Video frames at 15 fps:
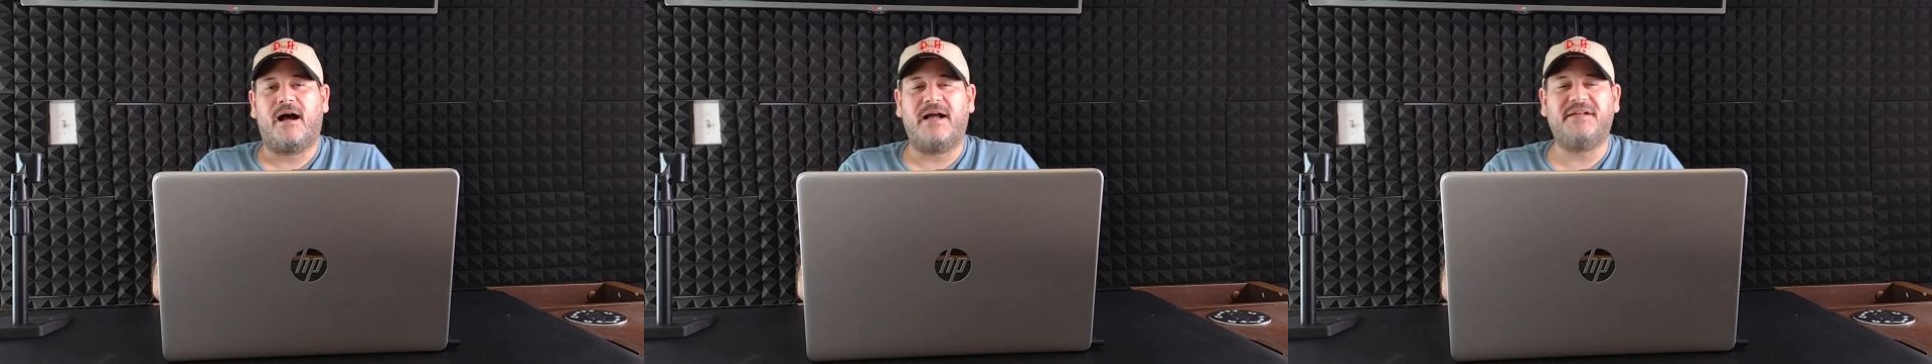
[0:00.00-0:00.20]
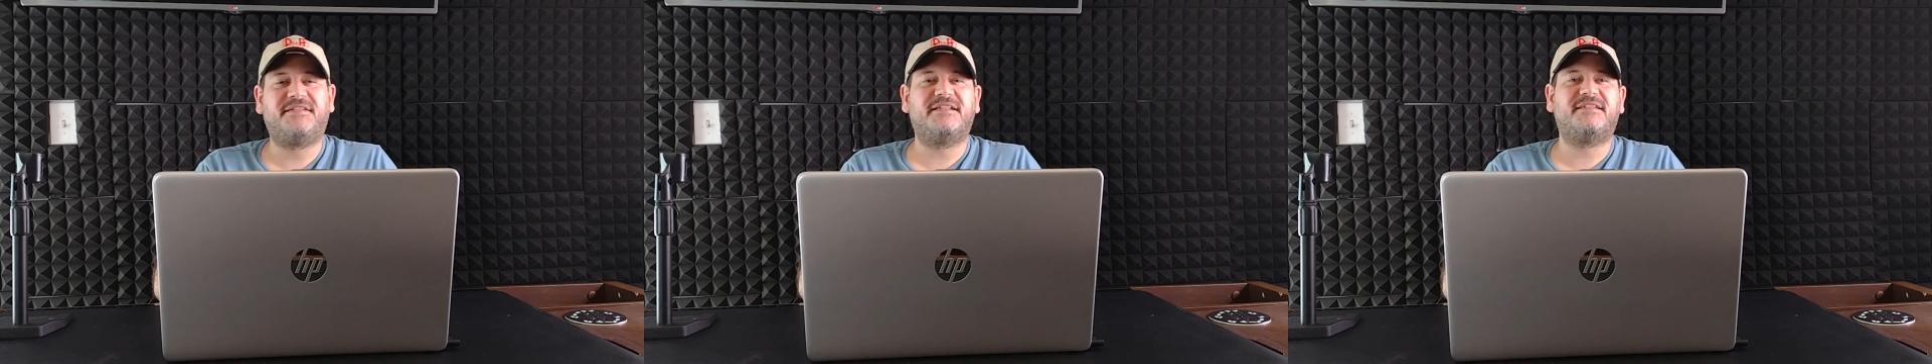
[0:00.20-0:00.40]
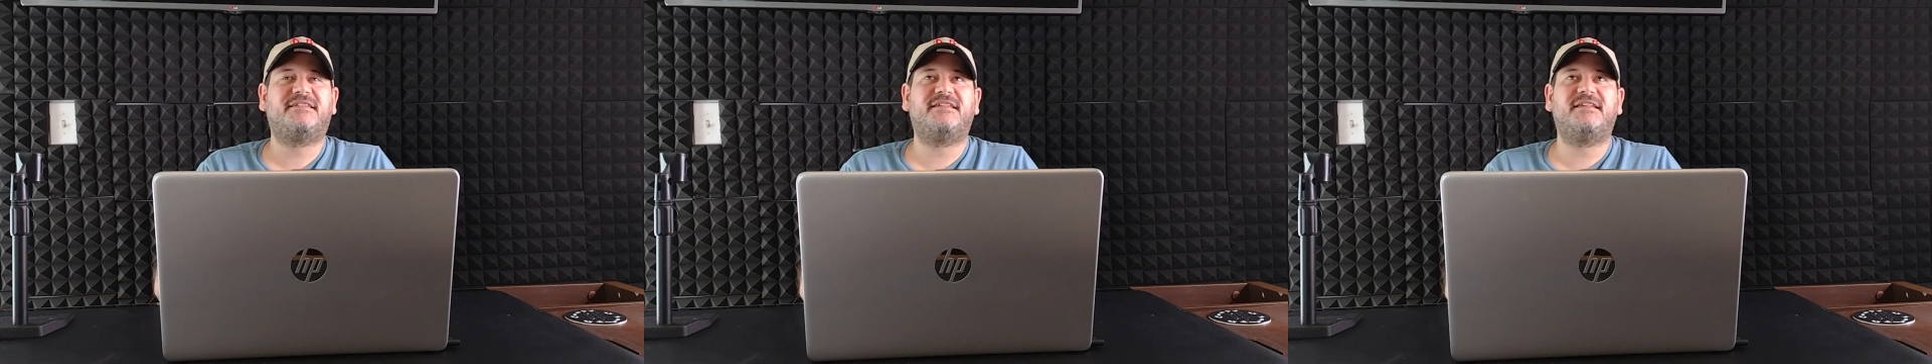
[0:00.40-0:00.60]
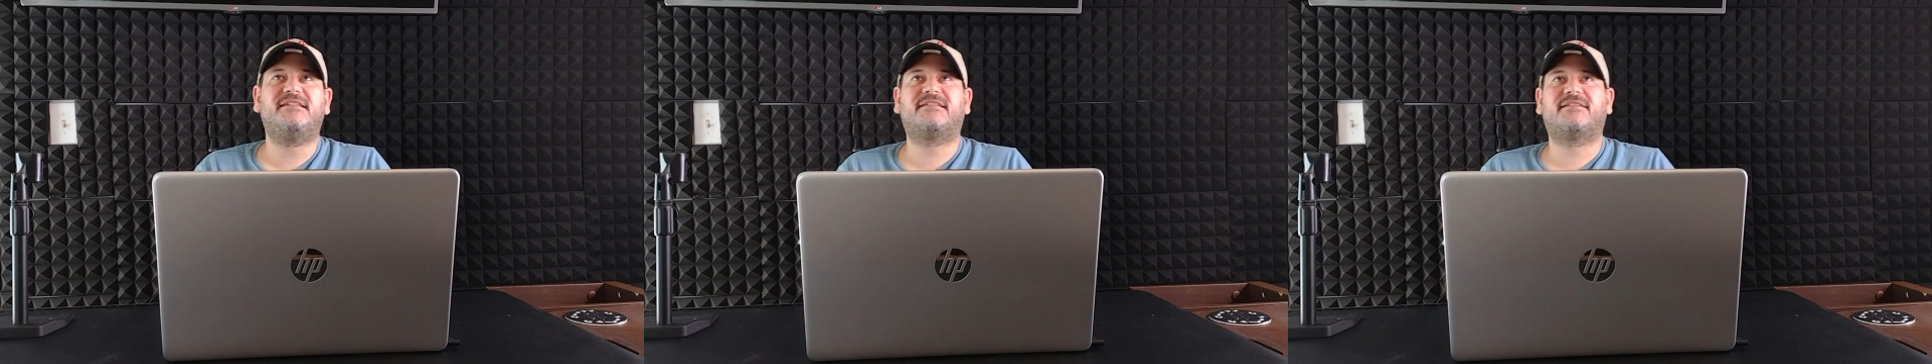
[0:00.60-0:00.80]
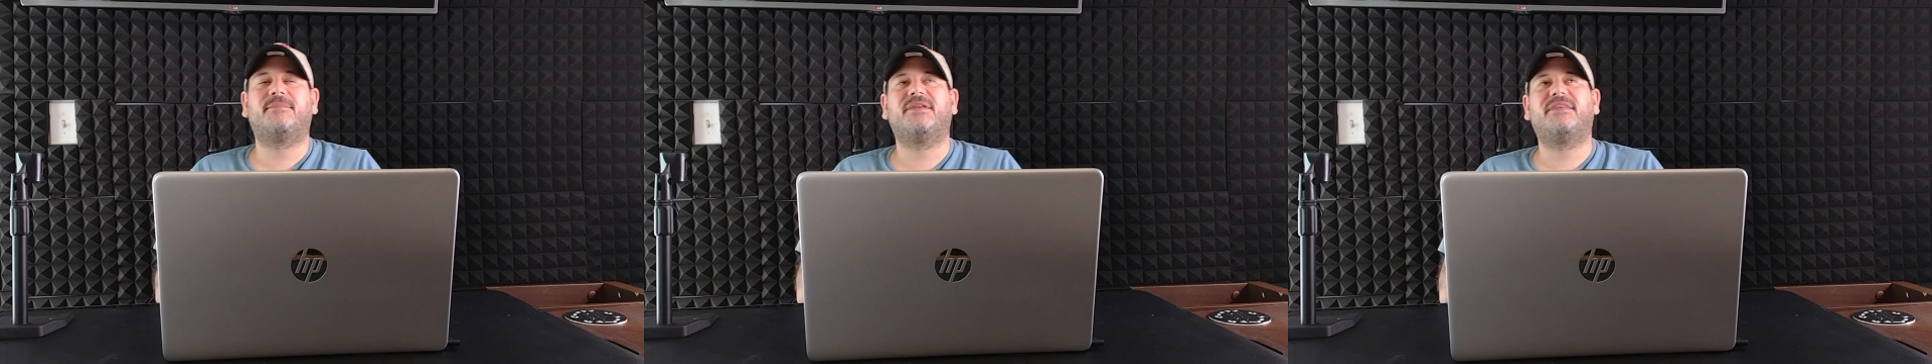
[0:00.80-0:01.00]
I did see
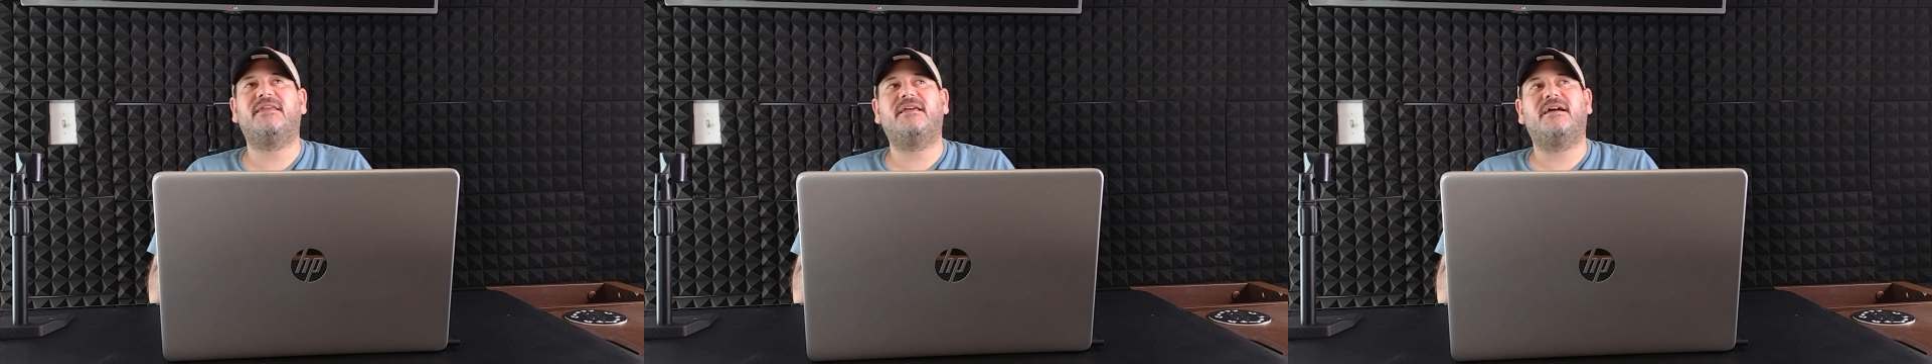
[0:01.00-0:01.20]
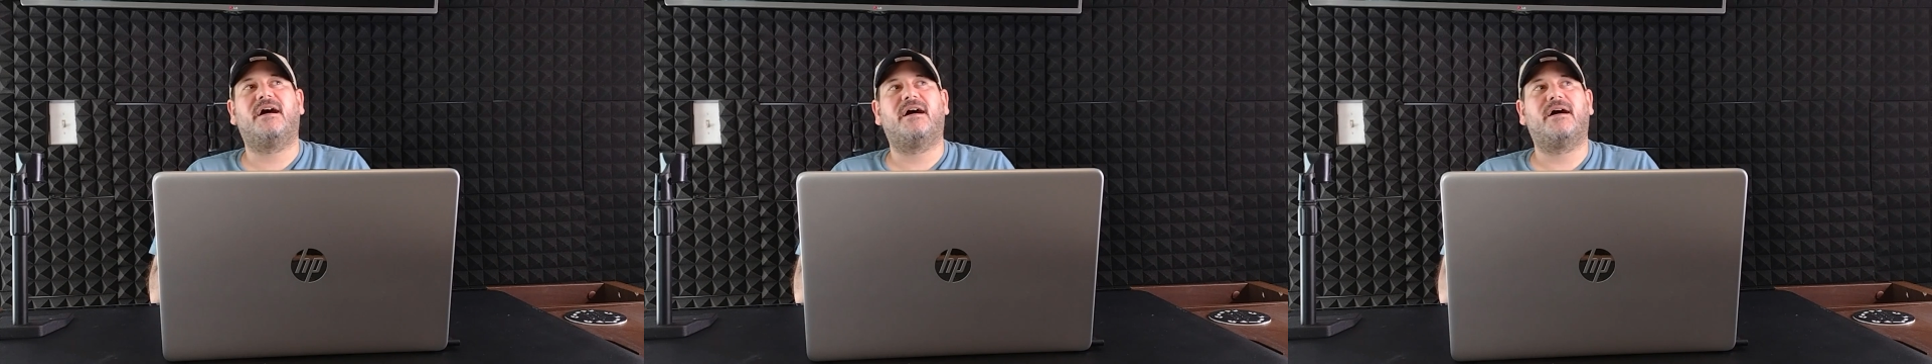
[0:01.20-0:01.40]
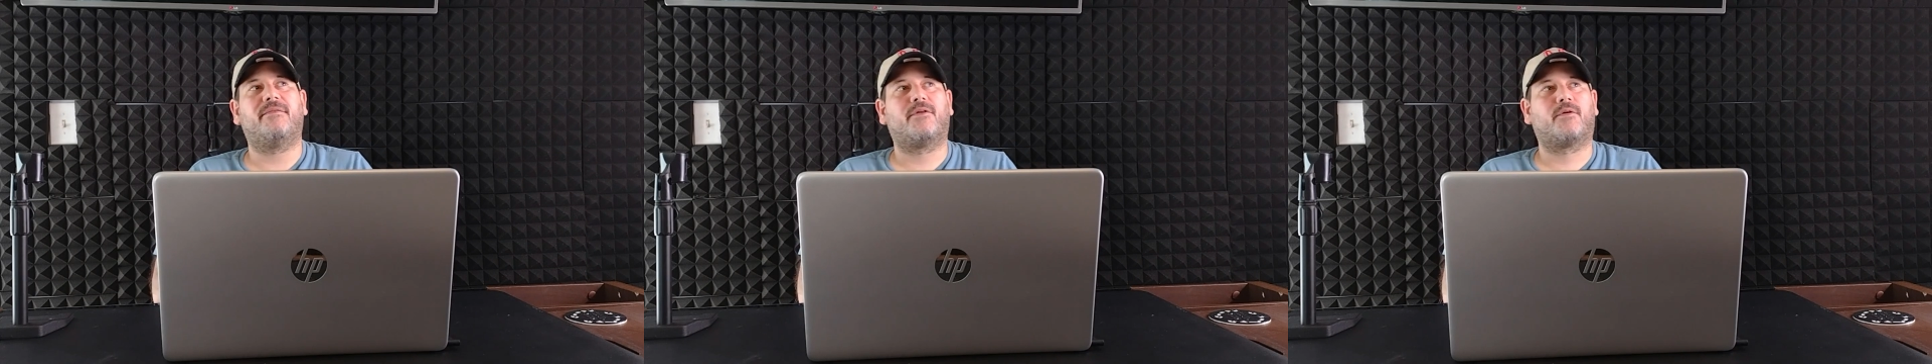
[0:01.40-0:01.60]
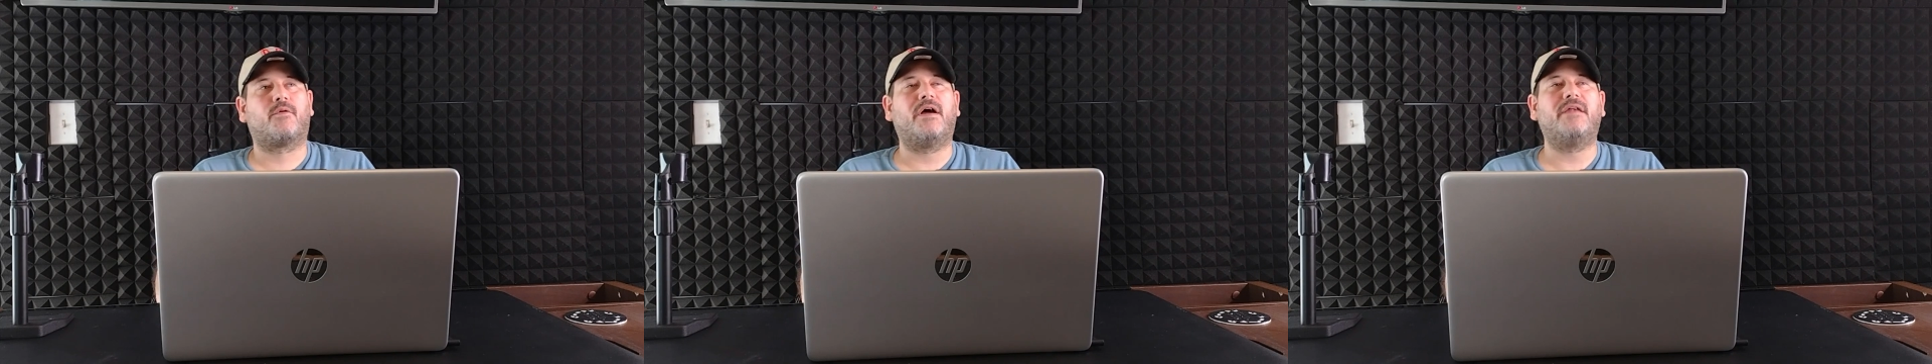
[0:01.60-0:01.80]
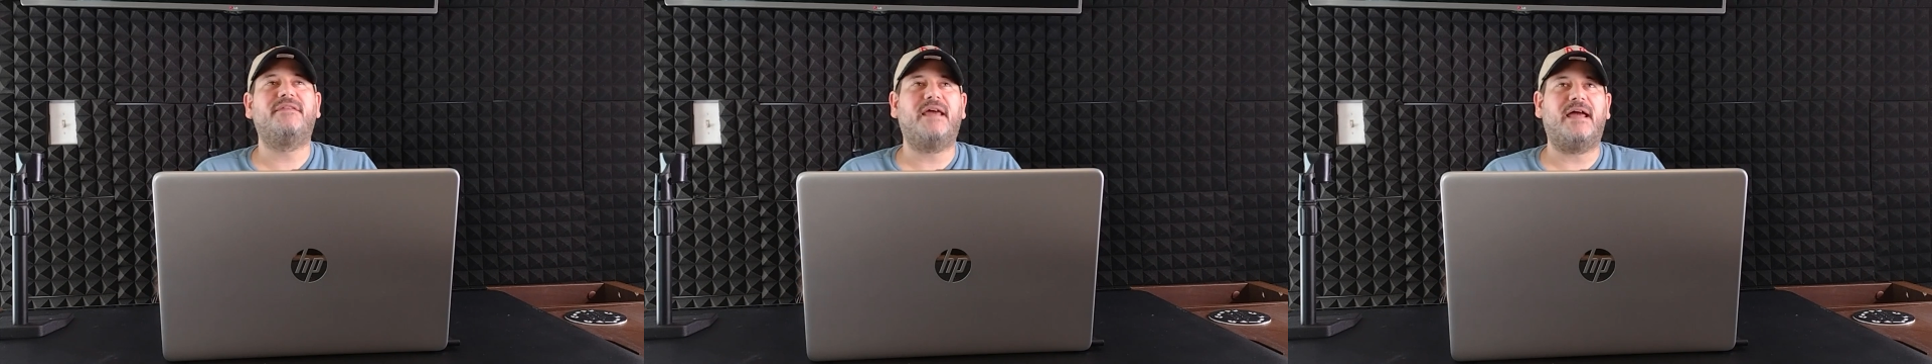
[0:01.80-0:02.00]
some of the
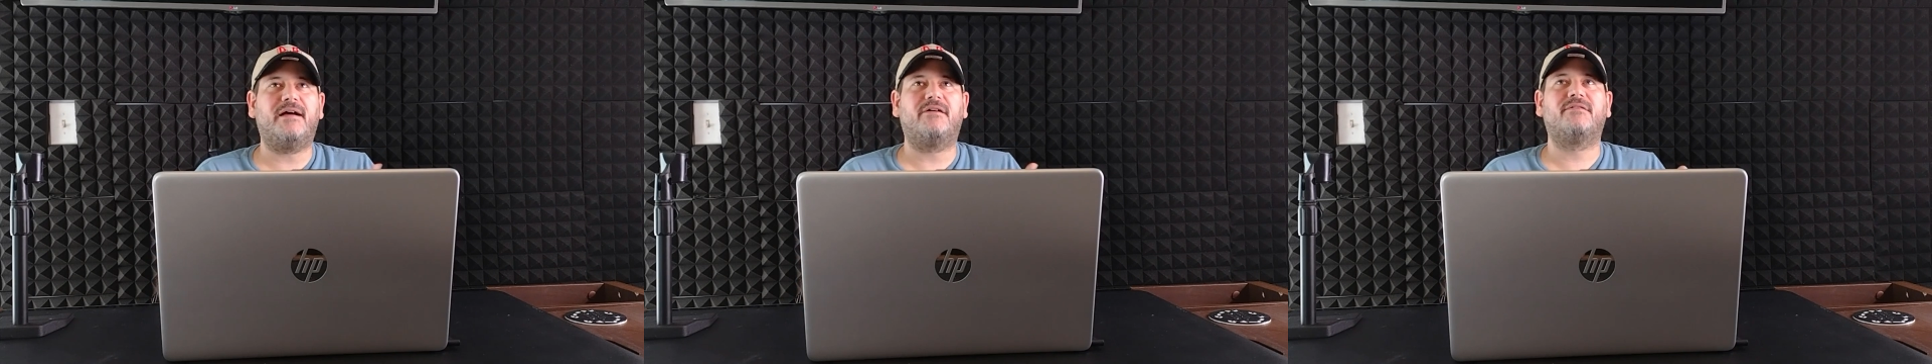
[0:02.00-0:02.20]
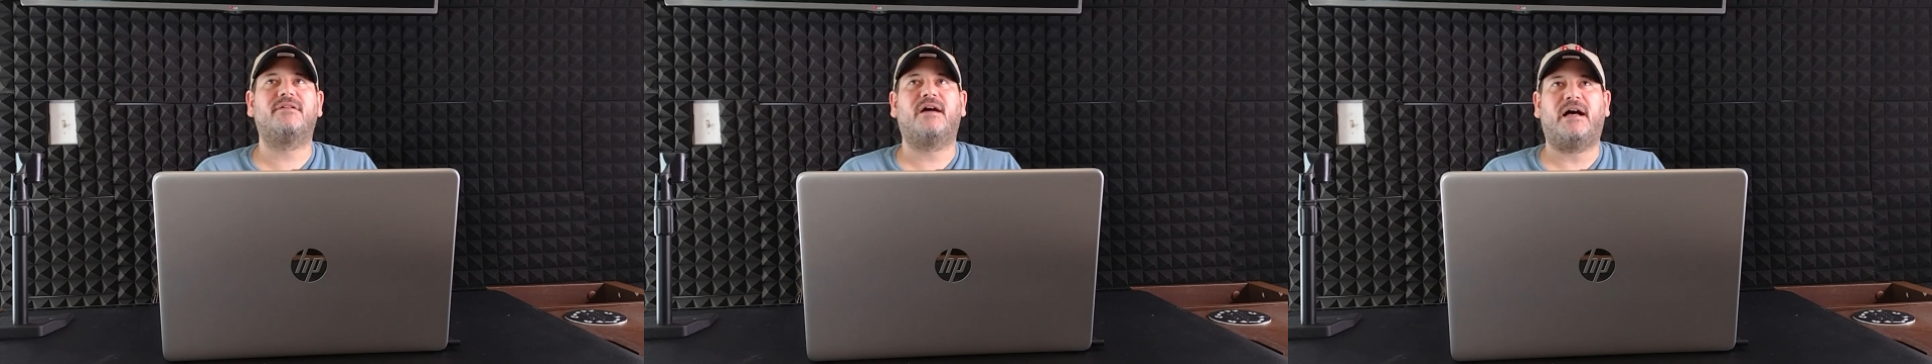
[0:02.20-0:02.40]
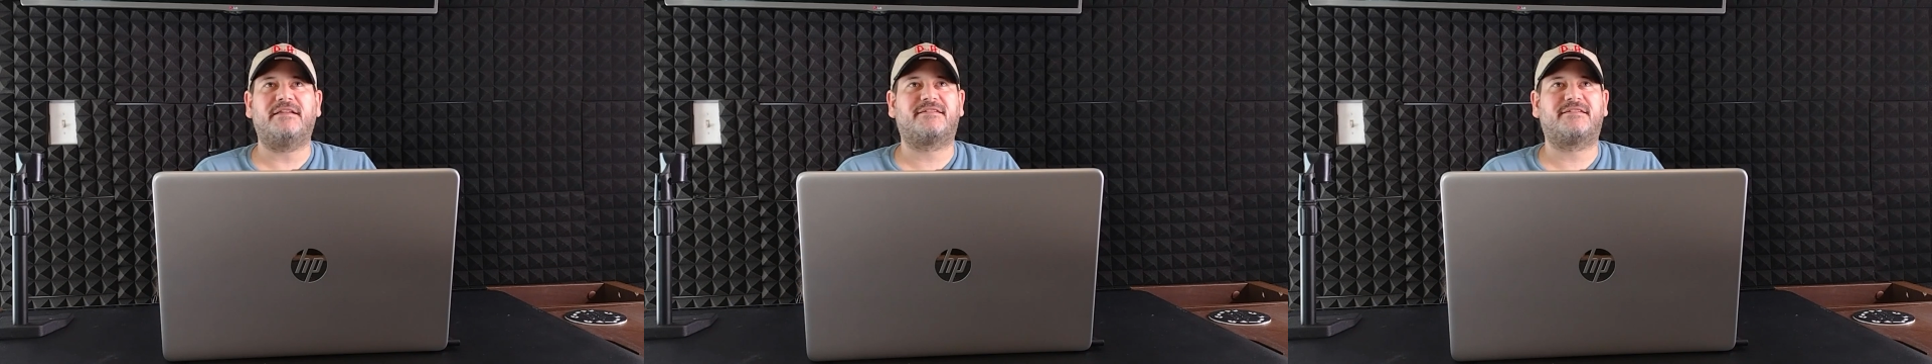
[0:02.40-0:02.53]
rundown.